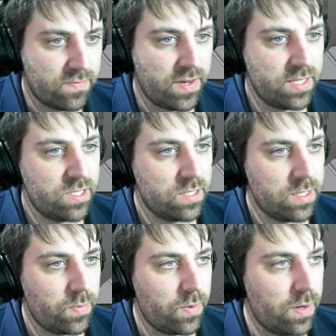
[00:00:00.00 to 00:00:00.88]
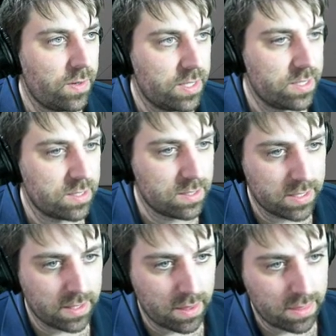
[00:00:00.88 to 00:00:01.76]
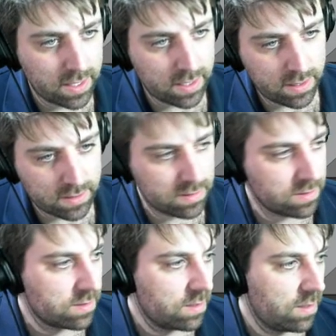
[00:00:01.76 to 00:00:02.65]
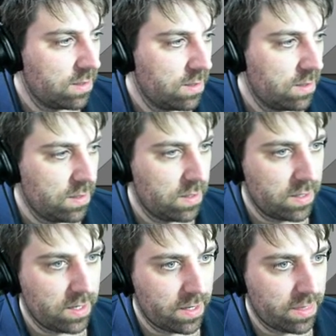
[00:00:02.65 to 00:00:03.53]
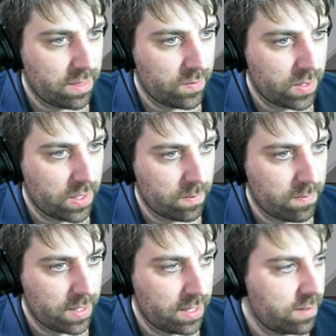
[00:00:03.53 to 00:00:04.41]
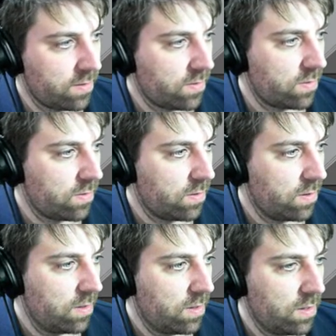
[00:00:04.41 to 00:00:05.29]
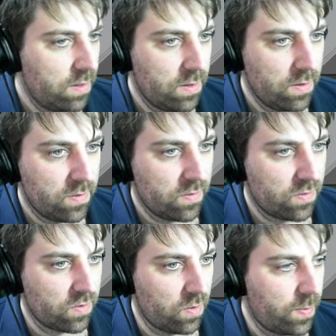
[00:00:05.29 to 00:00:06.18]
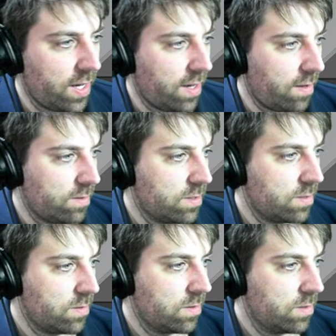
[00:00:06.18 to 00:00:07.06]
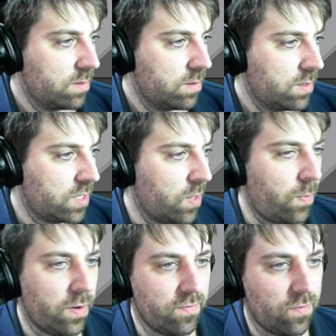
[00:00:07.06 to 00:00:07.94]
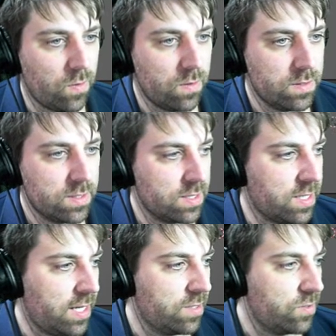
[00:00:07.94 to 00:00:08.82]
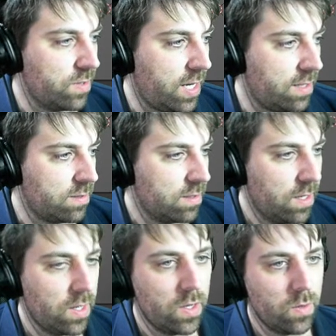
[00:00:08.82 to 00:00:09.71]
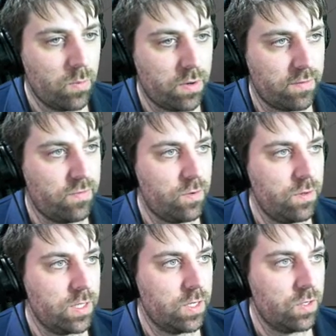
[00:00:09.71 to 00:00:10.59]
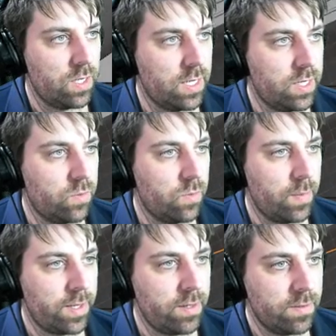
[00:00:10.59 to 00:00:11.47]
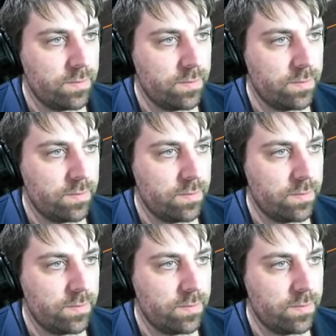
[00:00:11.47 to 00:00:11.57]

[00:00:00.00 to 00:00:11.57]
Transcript: face just temporarily just to see the thickness. How thick we're going to make it. So about, let's go 0.4 let's go undo that. 0.4, you little ripper.